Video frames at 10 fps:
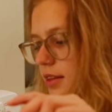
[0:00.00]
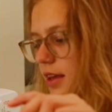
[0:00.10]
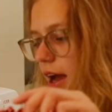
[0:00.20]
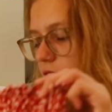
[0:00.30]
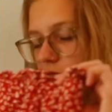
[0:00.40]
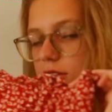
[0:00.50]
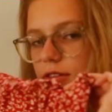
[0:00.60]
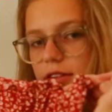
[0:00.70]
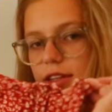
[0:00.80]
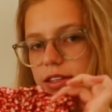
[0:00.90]
actually
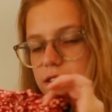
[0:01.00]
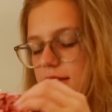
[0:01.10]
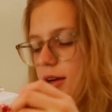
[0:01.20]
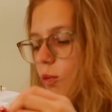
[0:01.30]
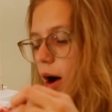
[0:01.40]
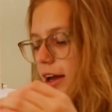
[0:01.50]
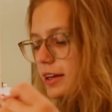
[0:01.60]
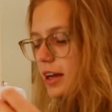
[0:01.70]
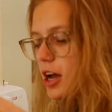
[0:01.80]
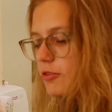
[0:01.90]
don't think this is like wide
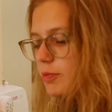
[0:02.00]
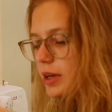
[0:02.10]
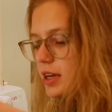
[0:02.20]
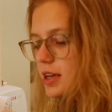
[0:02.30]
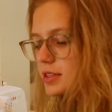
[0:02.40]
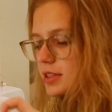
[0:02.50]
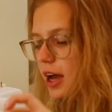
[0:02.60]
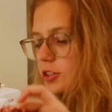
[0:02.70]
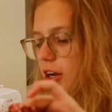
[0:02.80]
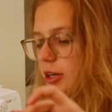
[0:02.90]
enough because
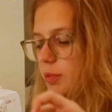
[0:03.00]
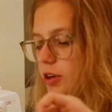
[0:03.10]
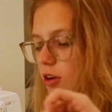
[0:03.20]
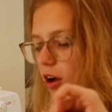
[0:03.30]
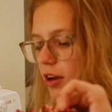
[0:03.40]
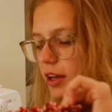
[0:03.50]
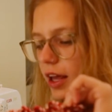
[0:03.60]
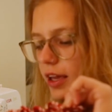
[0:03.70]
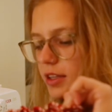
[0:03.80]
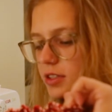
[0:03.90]
I tried to put it on and
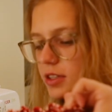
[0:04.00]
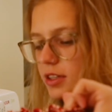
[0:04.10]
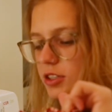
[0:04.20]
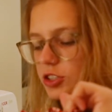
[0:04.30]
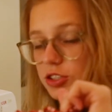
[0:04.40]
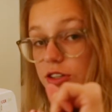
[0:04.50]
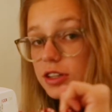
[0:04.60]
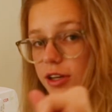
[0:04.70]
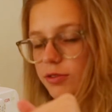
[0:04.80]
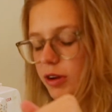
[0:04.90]
I instantly just
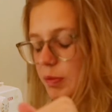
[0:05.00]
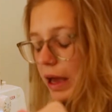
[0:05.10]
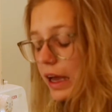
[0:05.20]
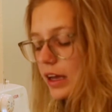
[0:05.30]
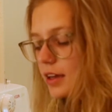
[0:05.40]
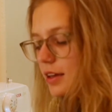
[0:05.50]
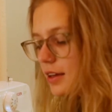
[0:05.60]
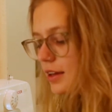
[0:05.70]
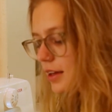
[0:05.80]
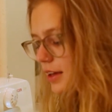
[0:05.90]
started like ripping
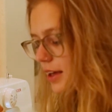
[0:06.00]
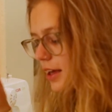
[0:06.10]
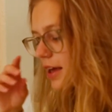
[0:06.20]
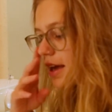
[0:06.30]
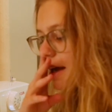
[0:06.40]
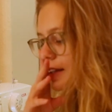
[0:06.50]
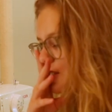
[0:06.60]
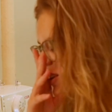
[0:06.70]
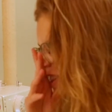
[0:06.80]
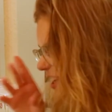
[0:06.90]
it.
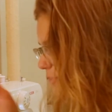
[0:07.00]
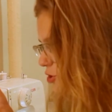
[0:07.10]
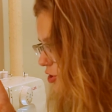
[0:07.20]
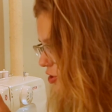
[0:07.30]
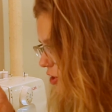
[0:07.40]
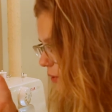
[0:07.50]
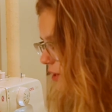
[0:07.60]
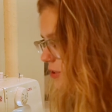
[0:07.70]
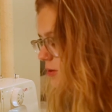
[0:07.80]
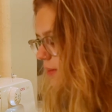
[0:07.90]
So I think I'm just
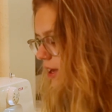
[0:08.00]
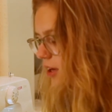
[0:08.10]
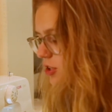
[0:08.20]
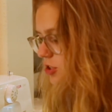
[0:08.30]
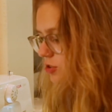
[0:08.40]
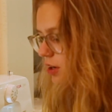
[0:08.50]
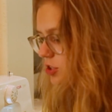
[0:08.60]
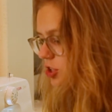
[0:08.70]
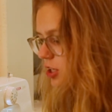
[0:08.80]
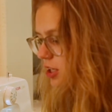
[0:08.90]
going to make a
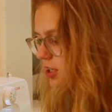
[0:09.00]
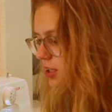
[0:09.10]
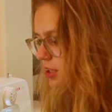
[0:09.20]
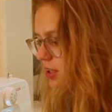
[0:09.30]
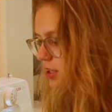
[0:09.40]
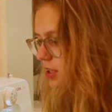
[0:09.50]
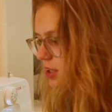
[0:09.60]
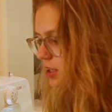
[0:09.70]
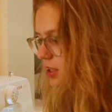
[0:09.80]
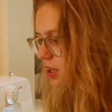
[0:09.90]
scrunchie
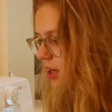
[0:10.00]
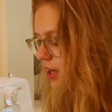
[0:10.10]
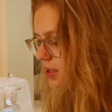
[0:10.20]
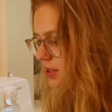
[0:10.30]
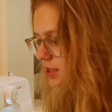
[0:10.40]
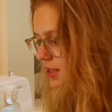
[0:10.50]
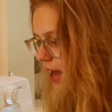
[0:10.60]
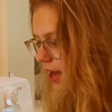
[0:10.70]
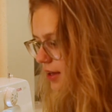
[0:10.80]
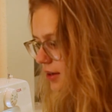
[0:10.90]

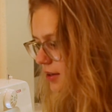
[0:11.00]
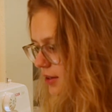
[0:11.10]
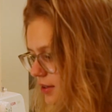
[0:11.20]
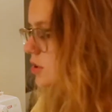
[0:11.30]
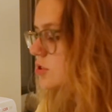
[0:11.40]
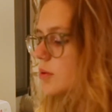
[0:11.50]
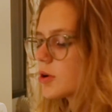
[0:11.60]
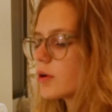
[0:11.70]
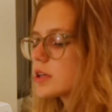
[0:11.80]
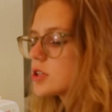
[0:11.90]
instead. So I'm
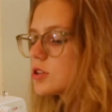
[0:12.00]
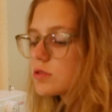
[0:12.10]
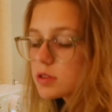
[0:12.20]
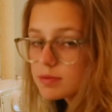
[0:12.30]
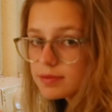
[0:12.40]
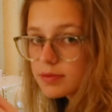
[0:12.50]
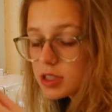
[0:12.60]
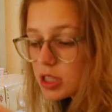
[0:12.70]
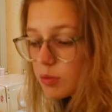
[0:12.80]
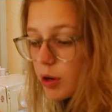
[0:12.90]
going to do some
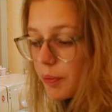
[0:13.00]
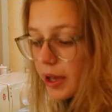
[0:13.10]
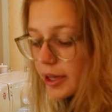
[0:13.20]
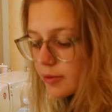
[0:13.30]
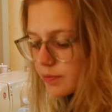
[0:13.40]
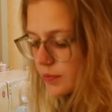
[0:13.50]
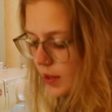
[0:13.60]
seam ripping.